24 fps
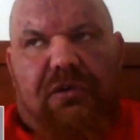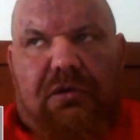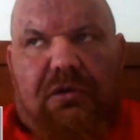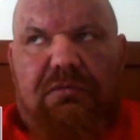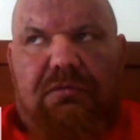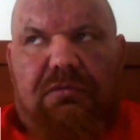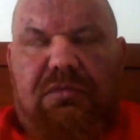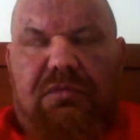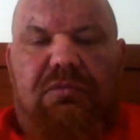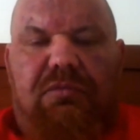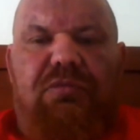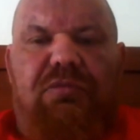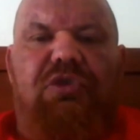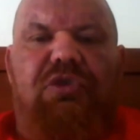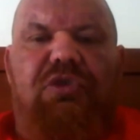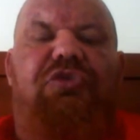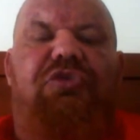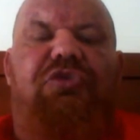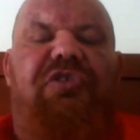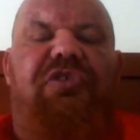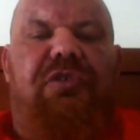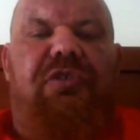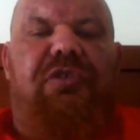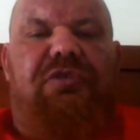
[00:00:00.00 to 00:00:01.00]
So it
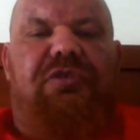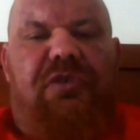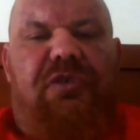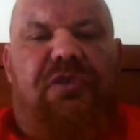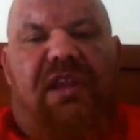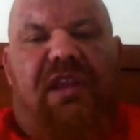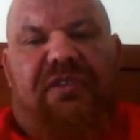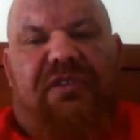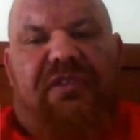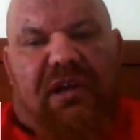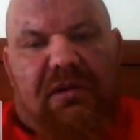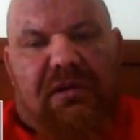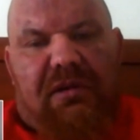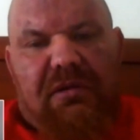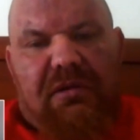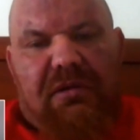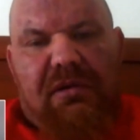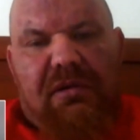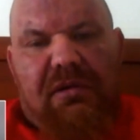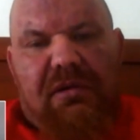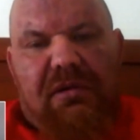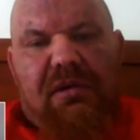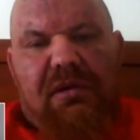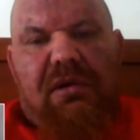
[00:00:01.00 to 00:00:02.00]
increases your
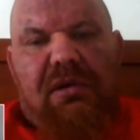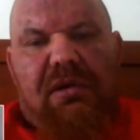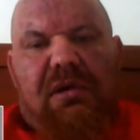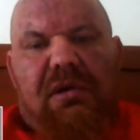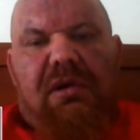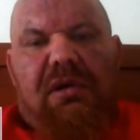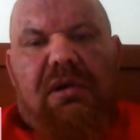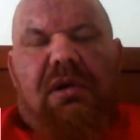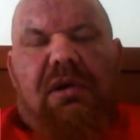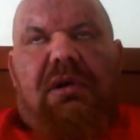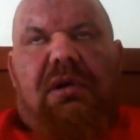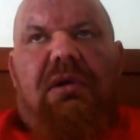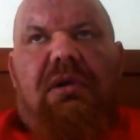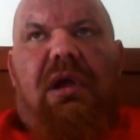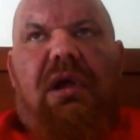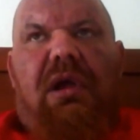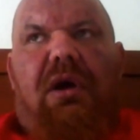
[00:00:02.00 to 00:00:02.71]
nutritional transit.